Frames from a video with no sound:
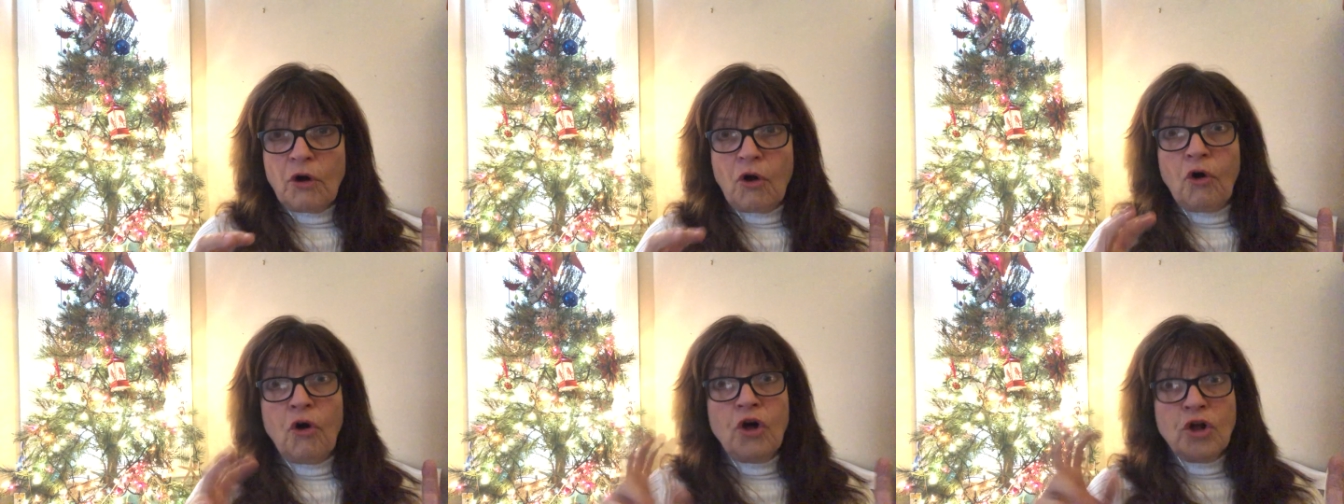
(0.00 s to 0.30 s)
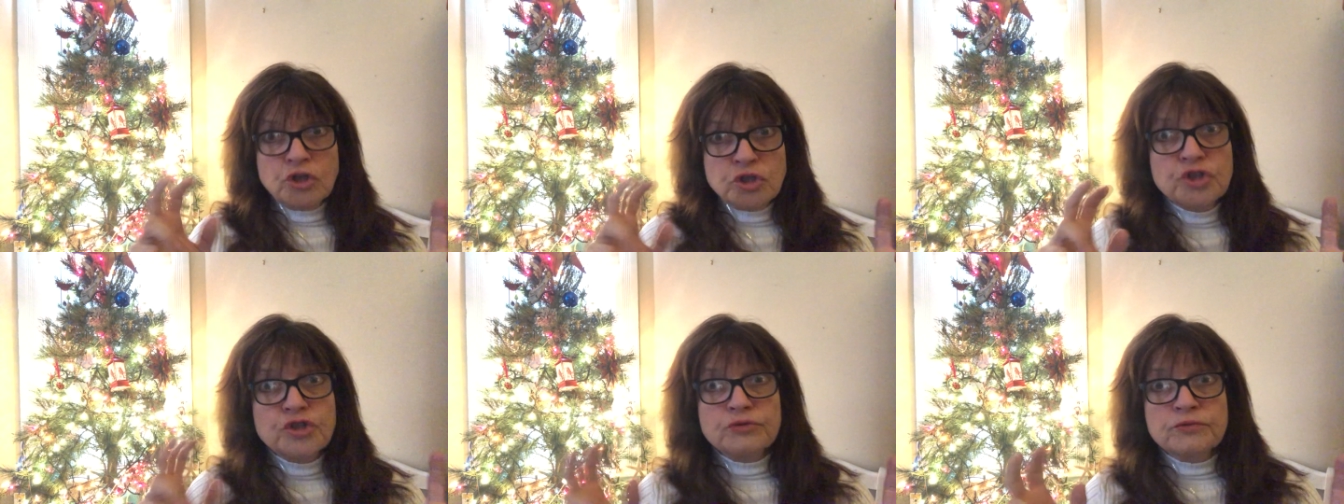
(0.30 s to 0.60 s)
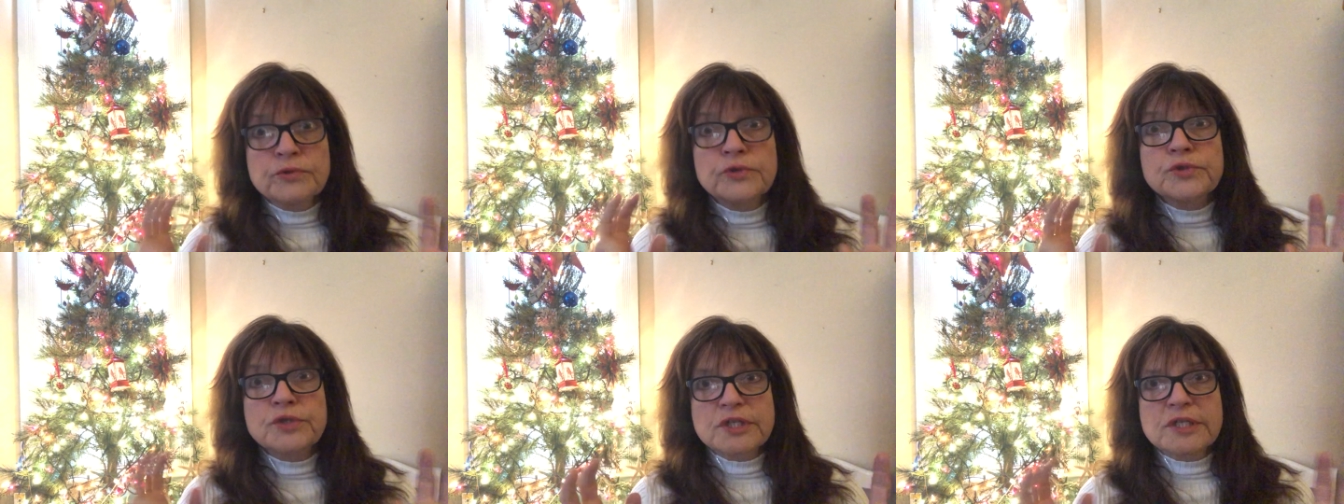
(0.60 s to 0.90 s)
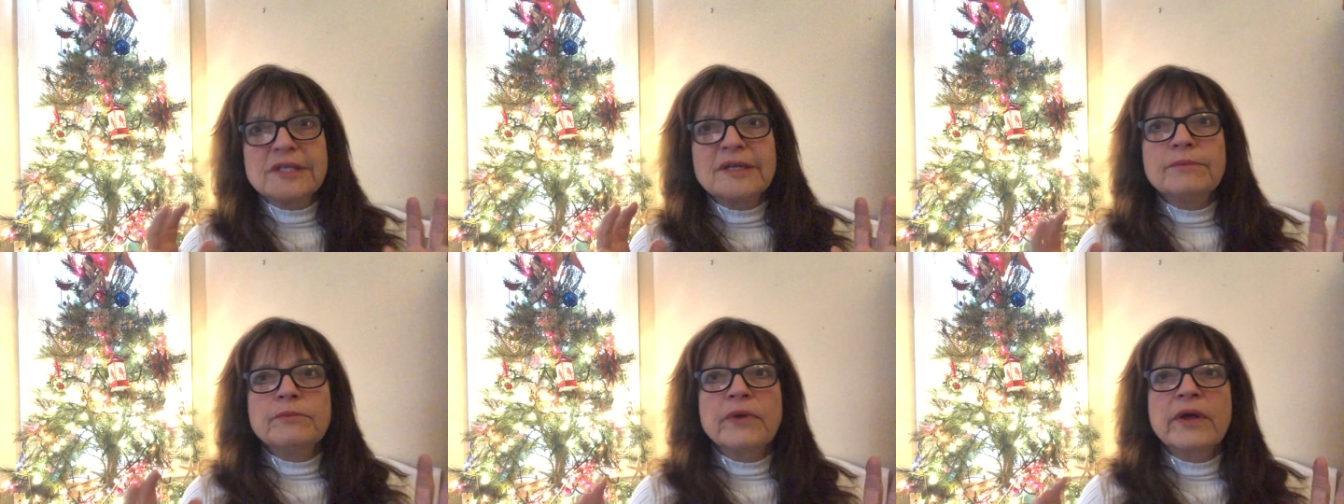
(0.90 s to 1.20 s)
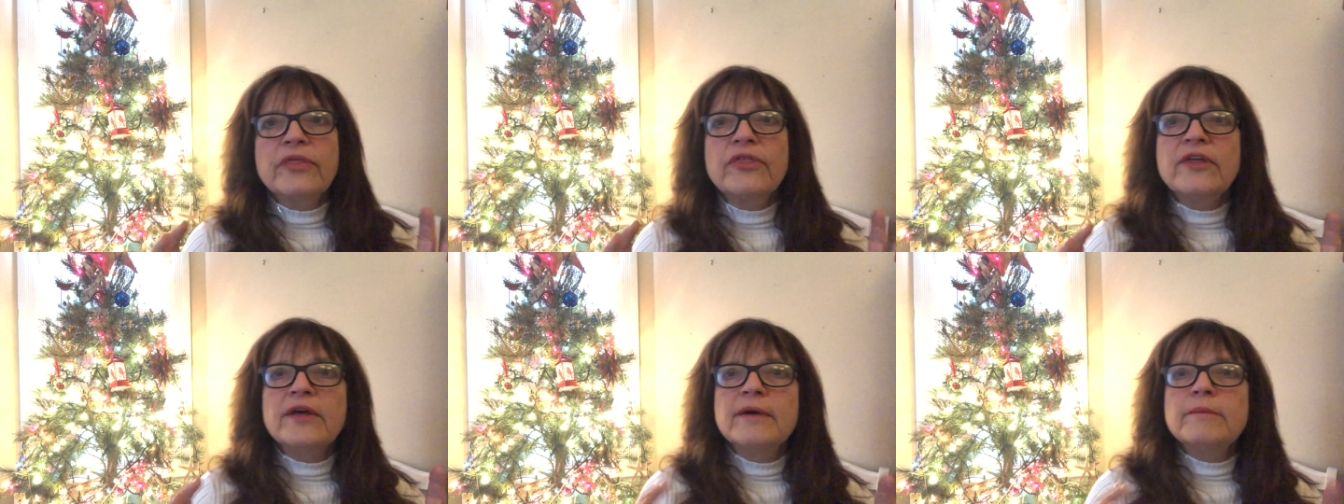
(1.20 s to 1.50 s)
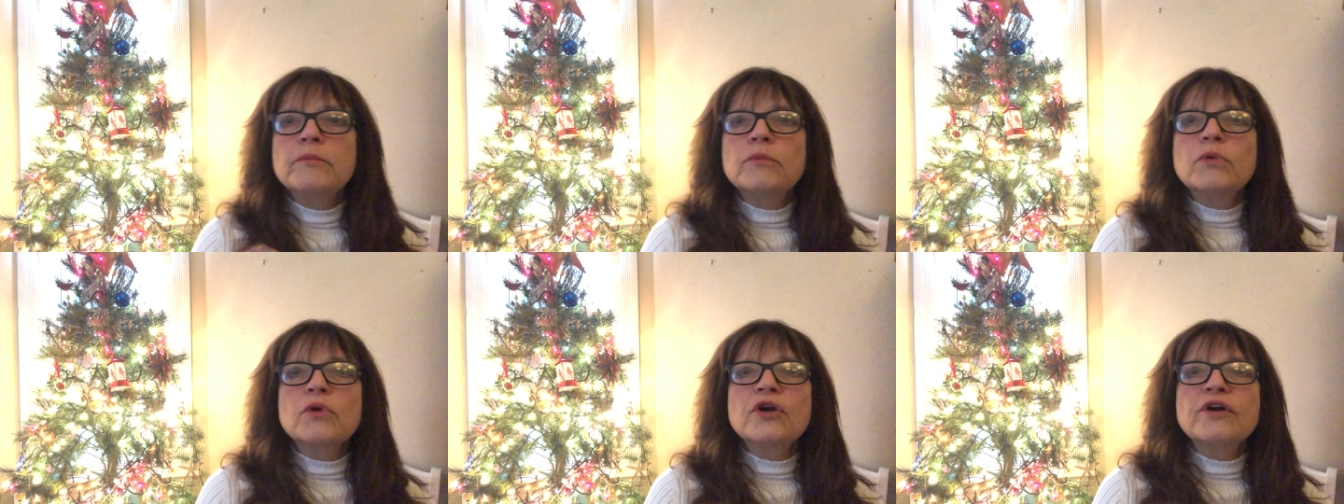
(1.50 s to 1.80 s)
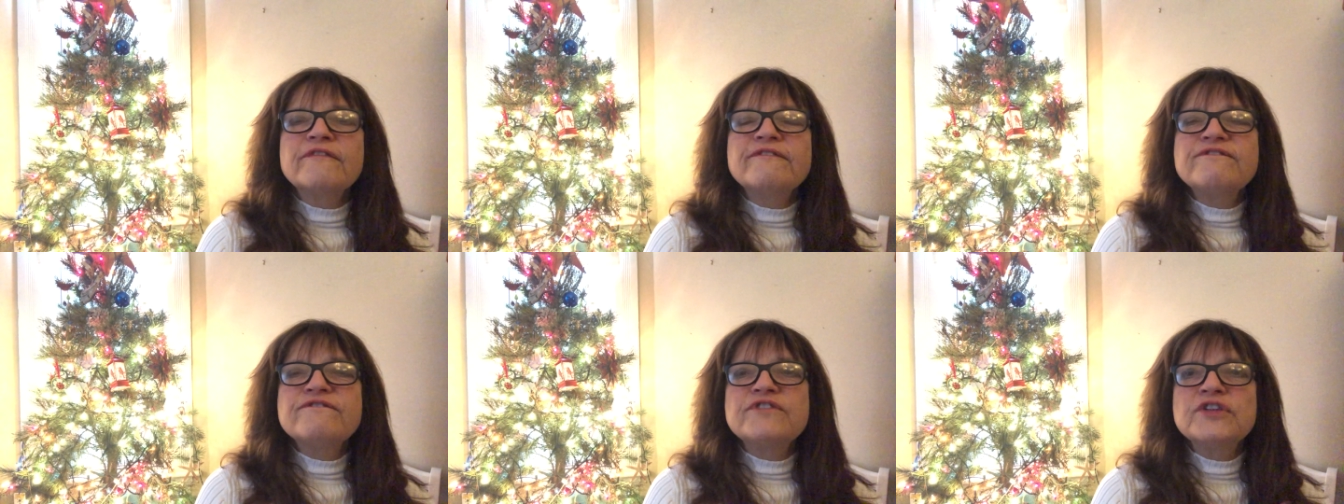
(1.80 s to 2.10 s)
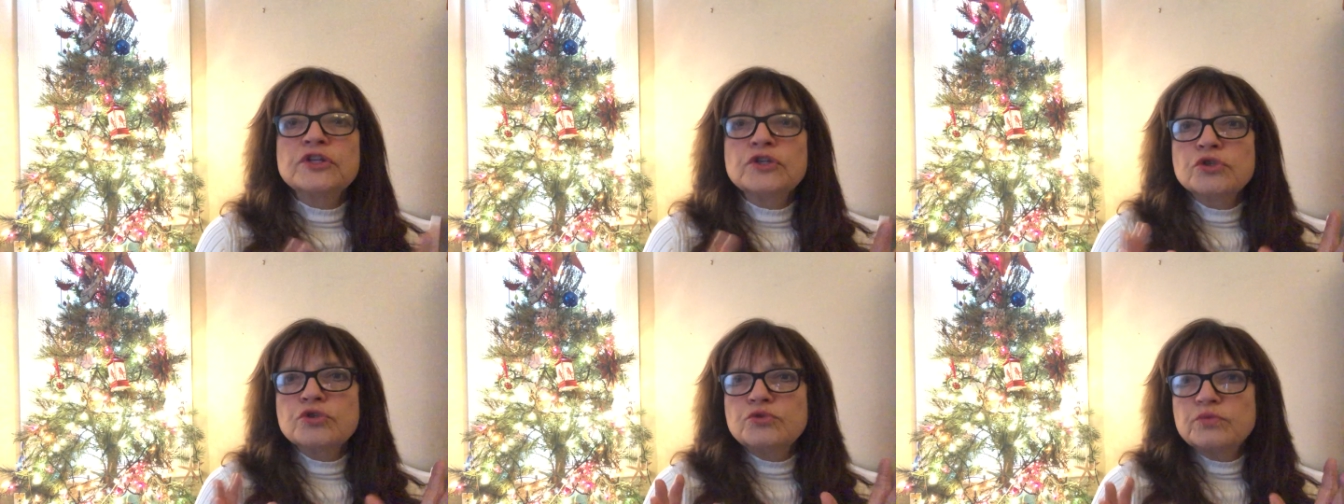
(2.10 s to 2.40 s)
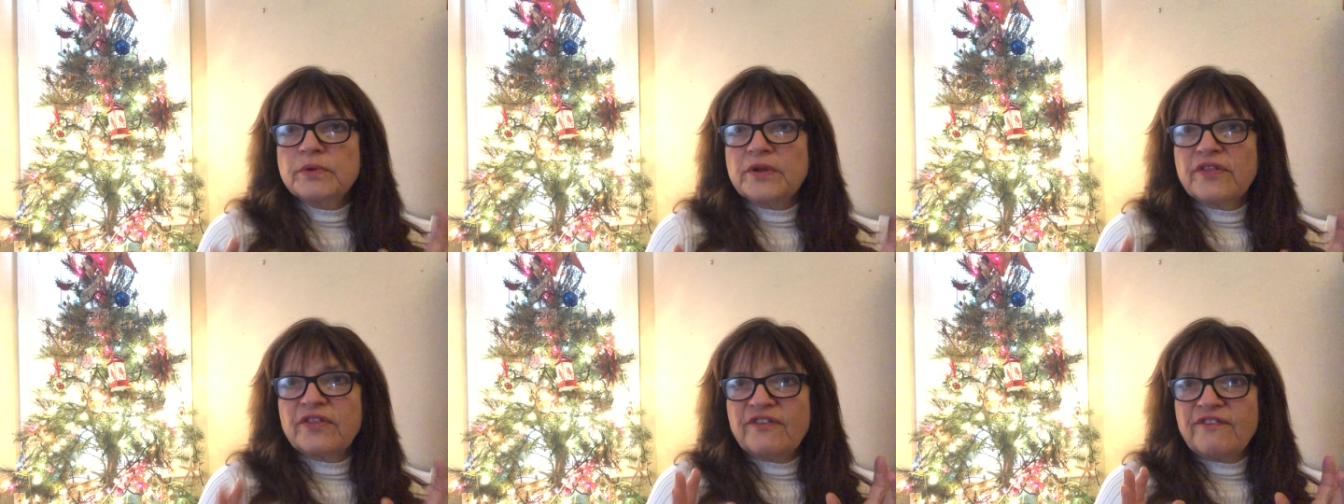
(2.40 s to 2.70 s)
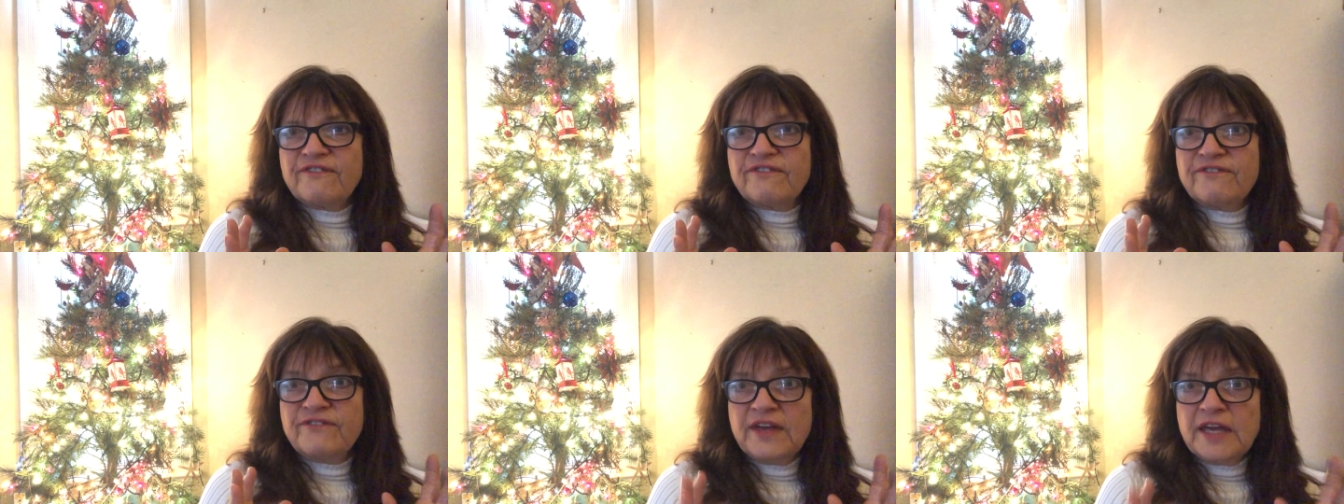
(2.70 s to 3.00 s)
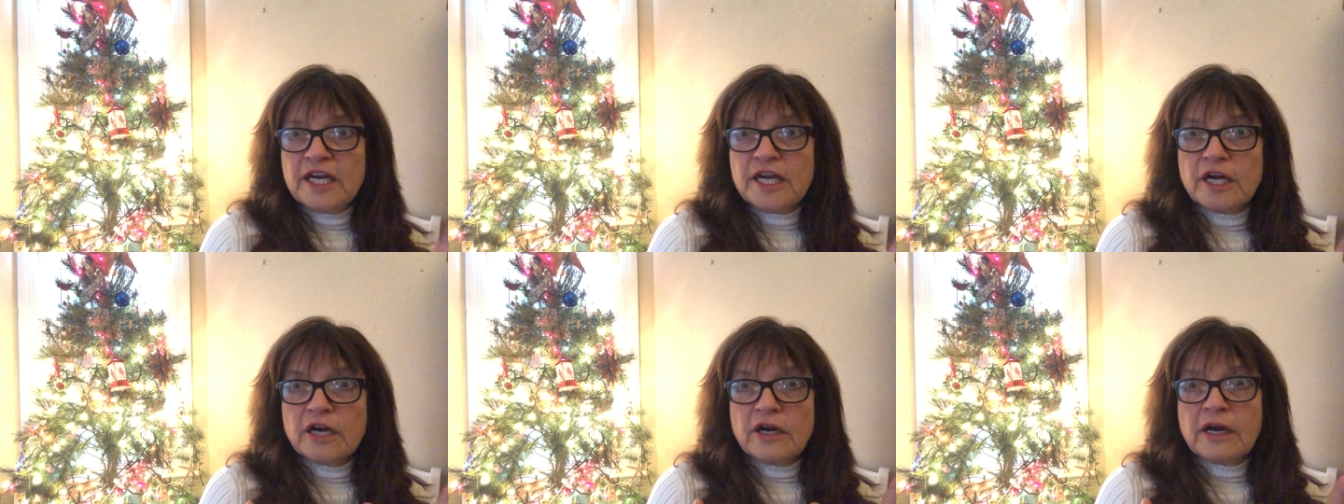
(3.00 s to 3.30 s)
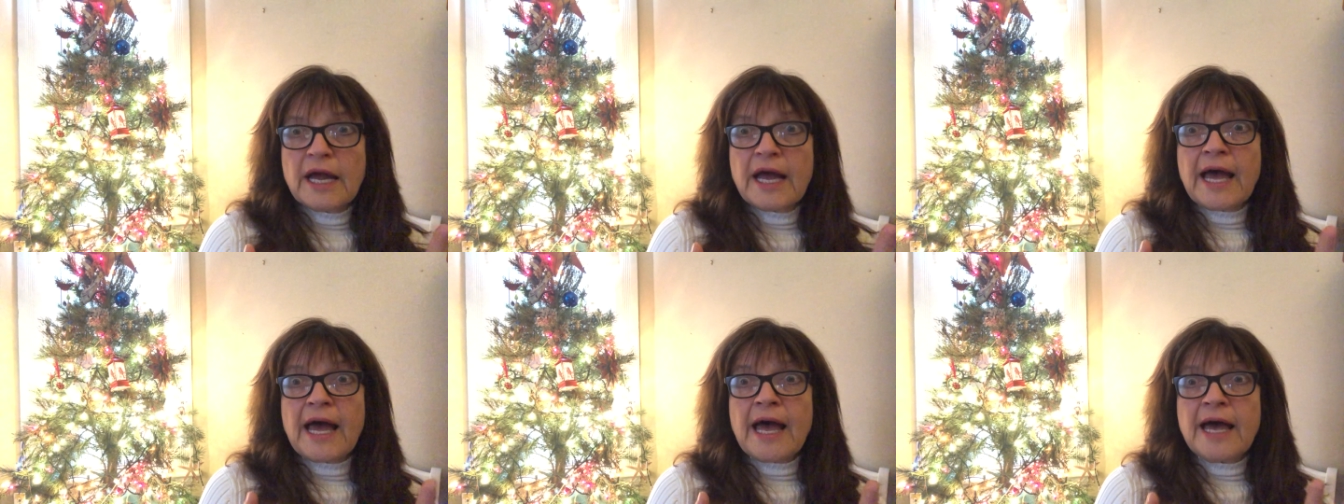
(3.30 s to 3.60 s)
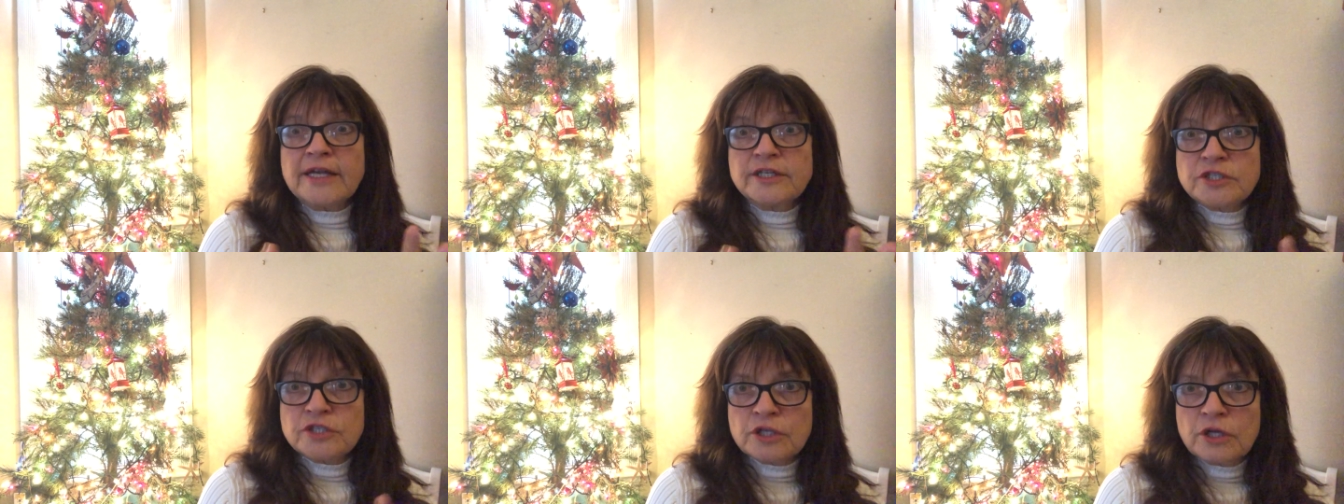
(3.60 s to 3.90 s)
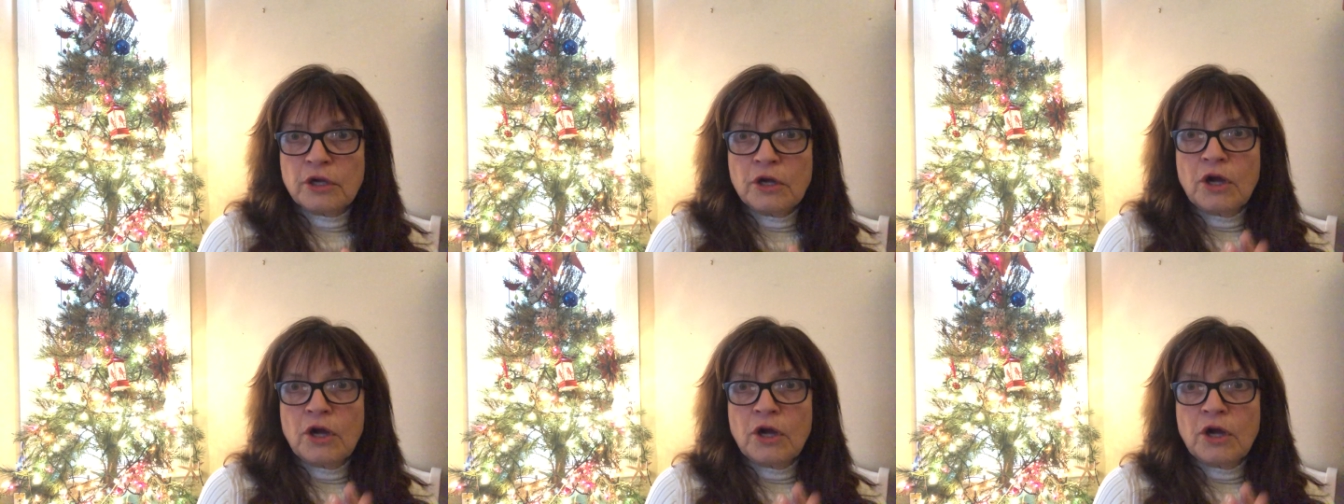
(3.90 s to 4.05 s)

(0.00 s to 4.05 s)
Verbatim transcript: all Jerusalem with him were filled with fear at,